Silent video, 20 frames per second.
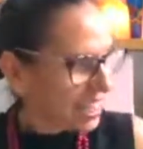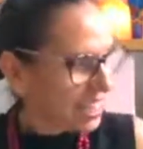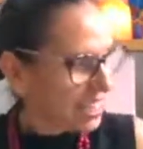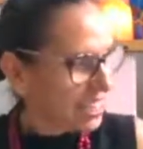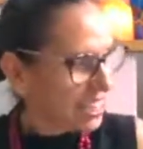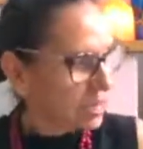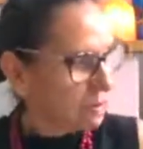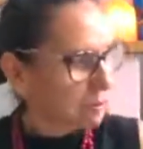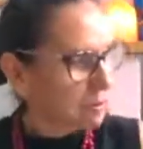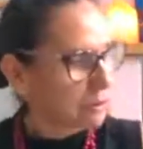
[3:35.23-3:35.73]

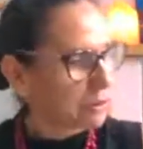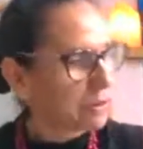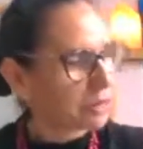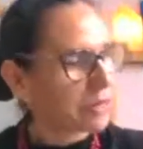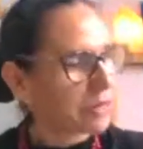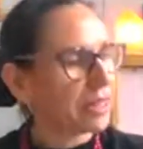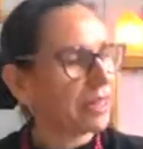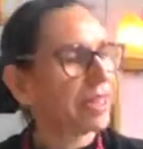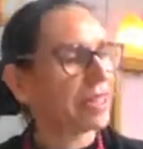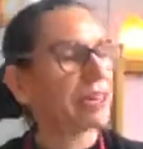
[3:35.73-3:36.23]
This book,
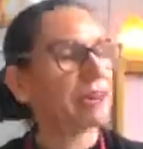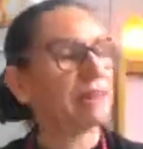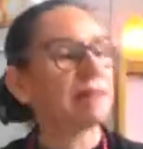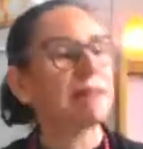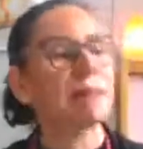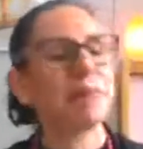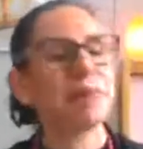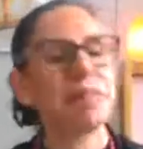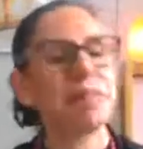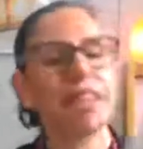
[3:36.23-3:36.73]

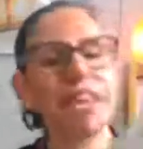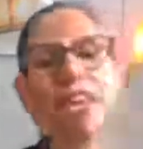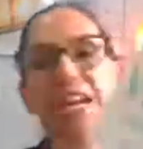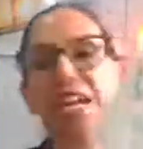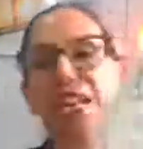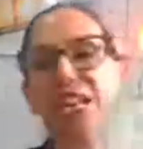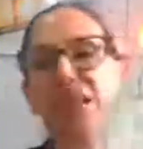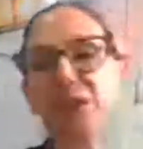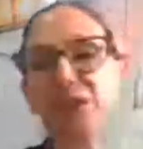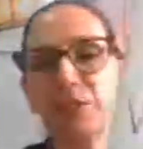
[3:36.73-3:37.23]
The
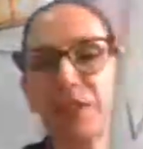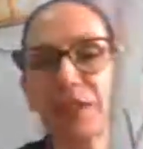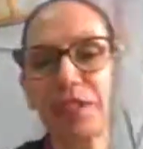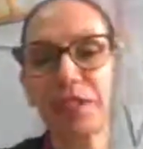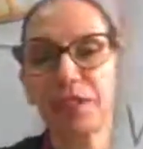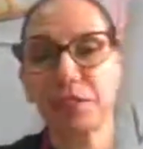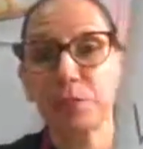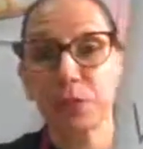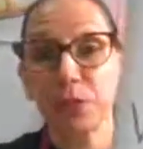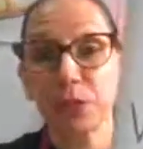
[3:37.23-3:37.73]
Age
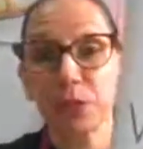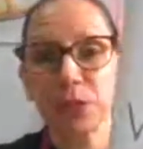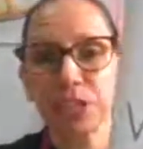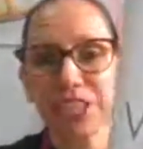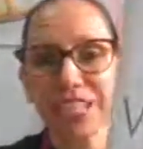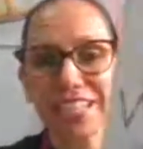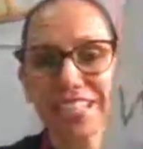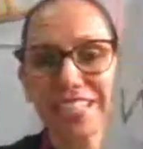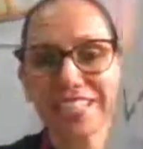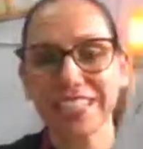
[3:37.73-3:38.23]
Well
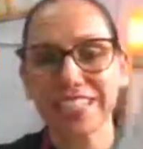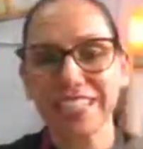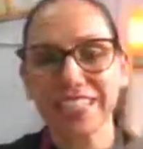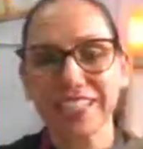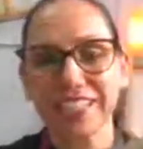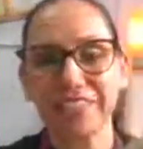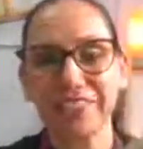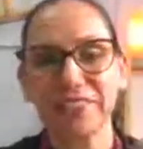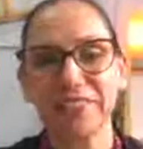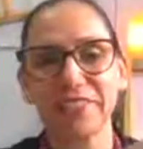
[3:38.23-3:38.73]
Project.
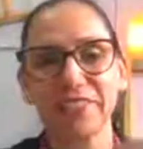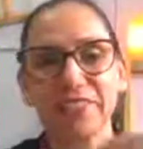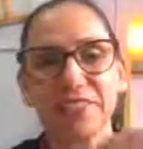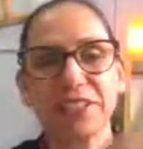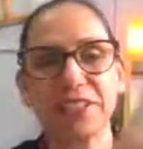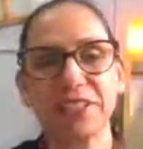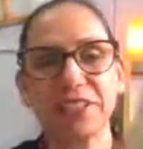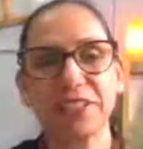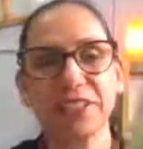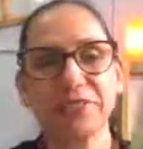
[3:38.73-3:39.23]
So if you
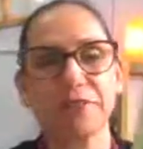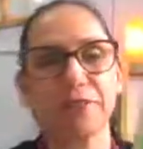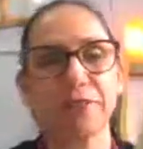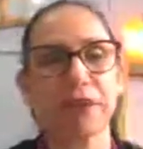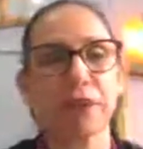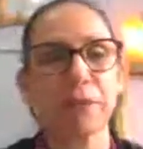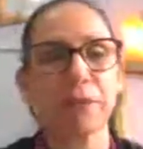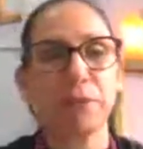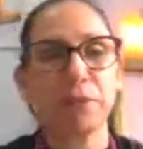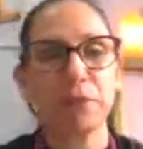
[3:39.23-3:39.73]
know
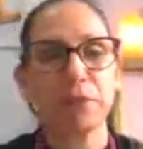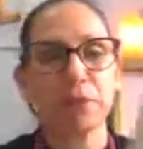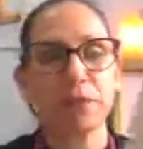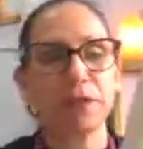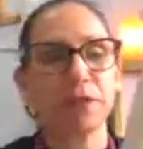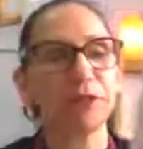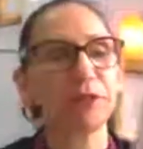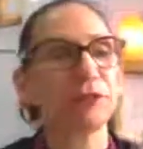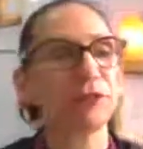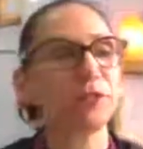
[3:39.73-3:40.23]
my book,
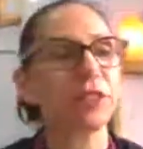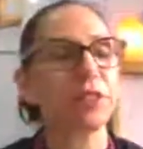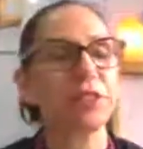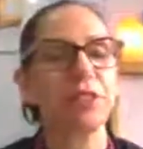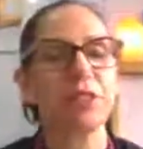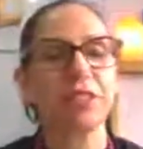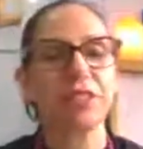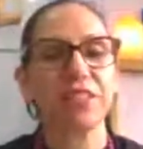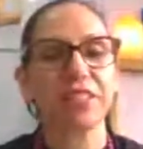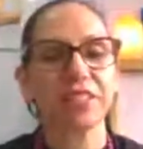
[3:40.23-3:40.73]
you'll
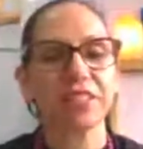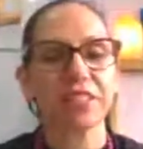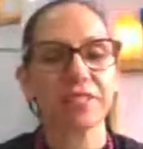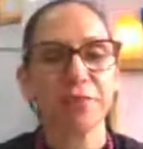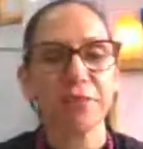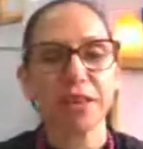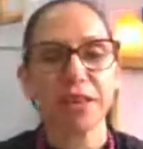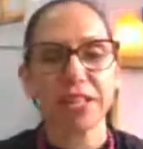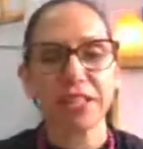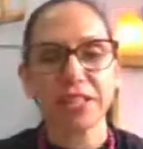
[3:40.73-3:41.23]
know that
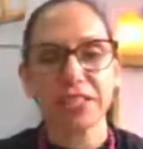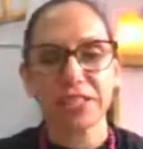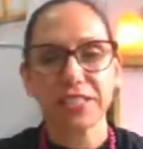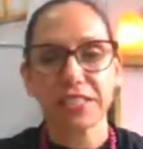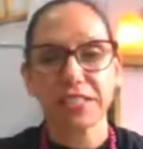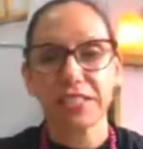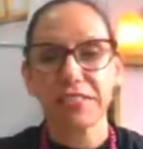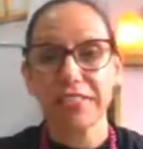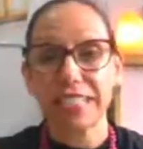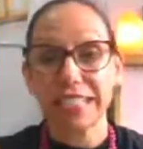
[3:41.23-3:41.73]
my
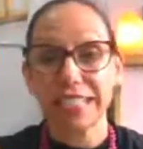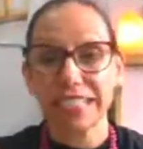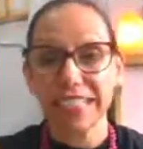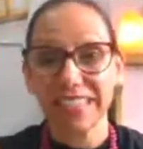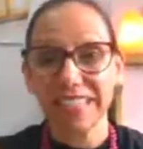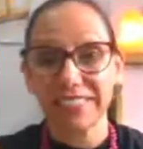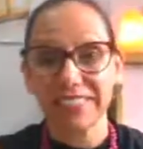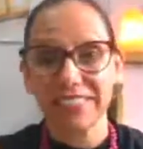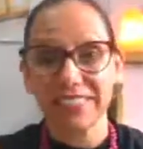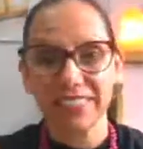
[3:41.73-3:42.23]
desire is to
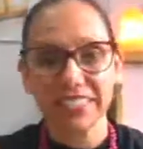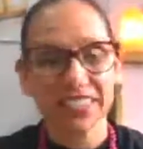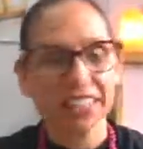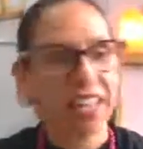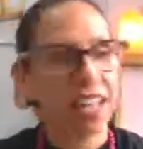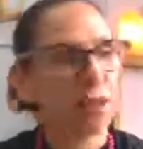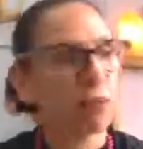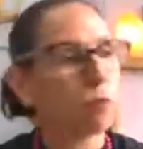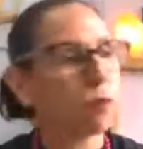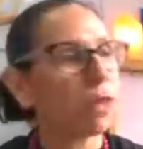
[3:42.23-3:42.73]
live
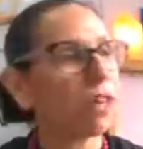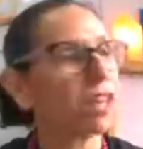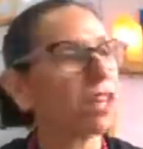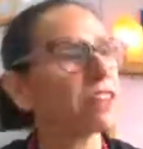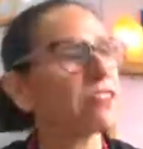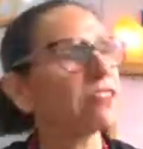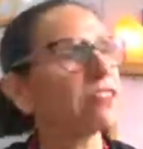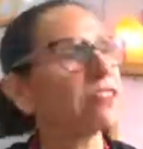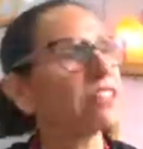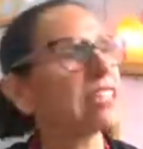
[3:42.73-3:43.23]
till I'm
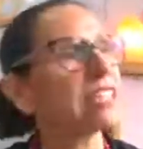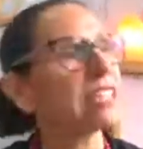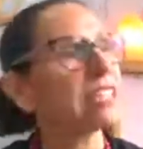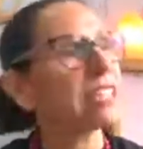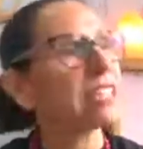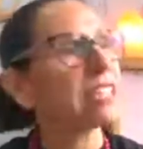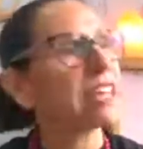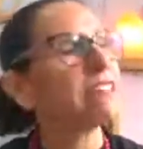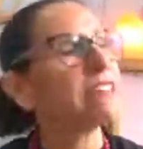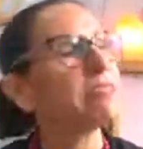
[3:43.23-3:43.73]

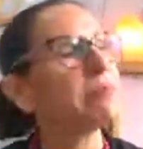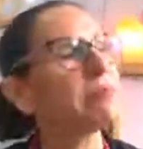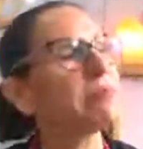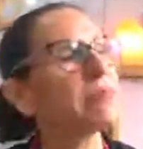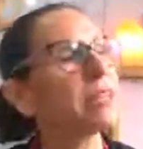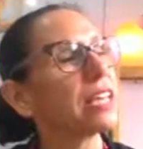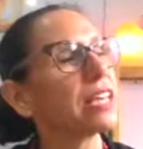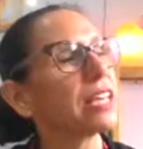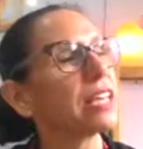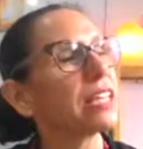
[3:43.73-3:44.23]
107.
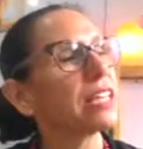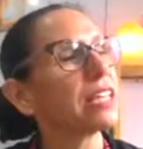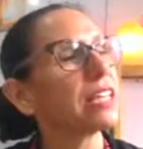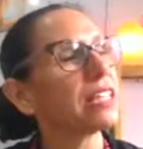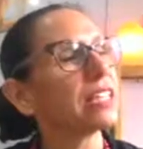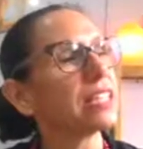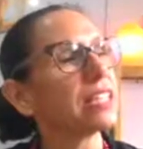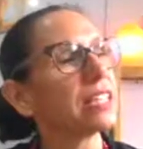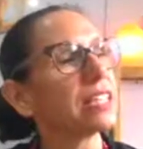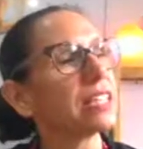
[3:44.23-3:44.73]

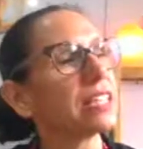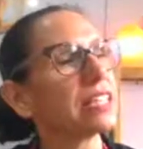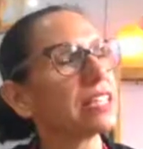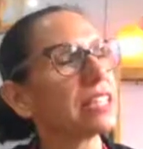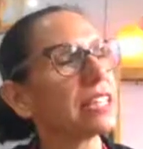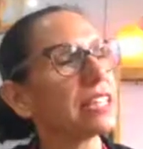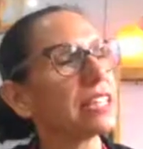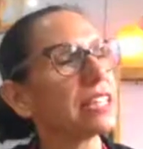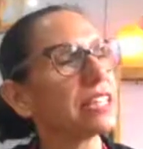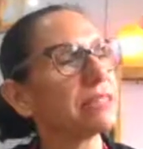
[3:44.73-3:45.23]
So this
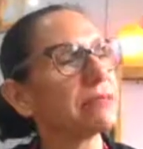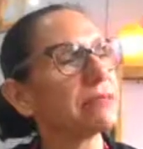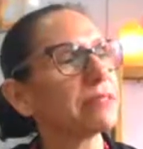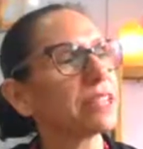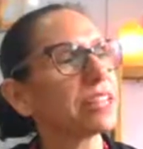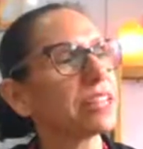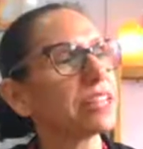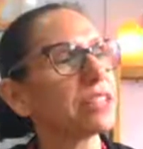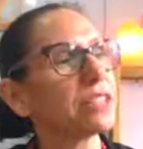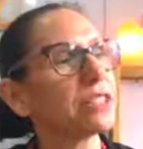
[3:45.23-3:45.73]
easy
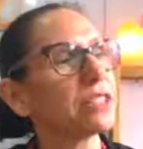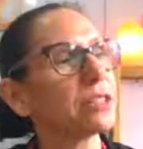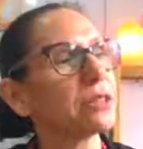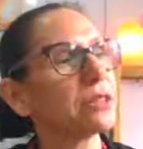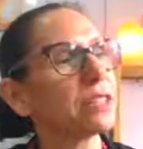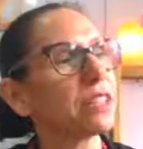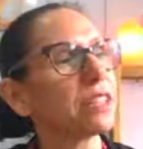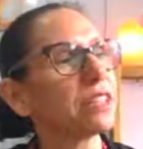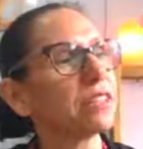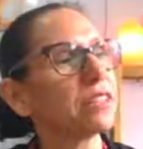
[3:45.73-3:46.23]
ways to
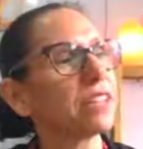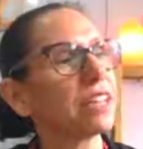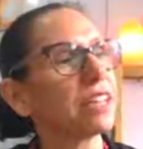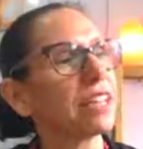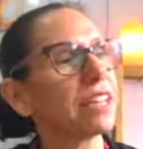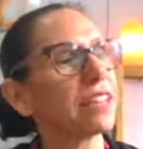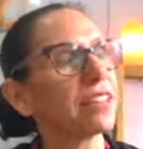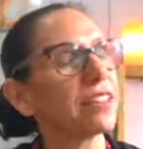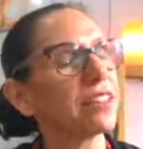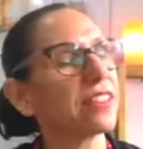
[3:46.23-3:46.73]
a longer,
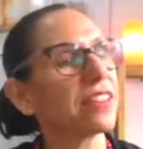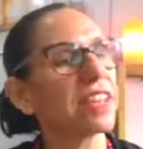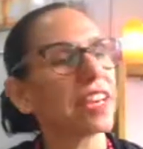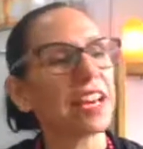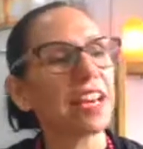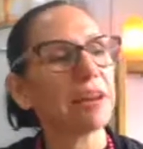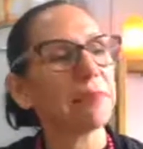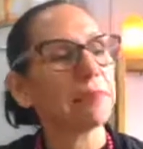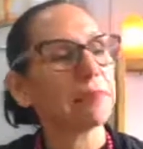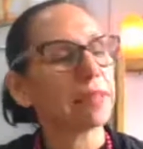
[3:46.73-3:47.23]
healthier,
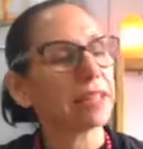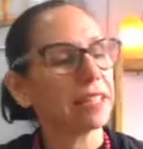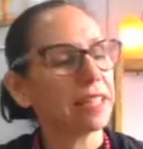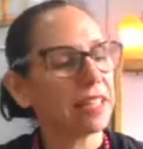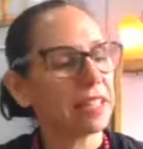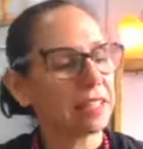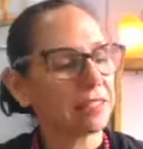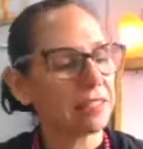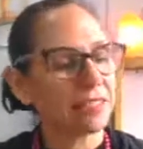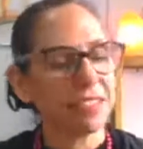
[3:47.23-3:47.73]
happier
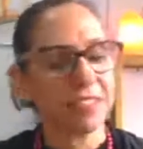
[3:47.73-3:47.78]
life.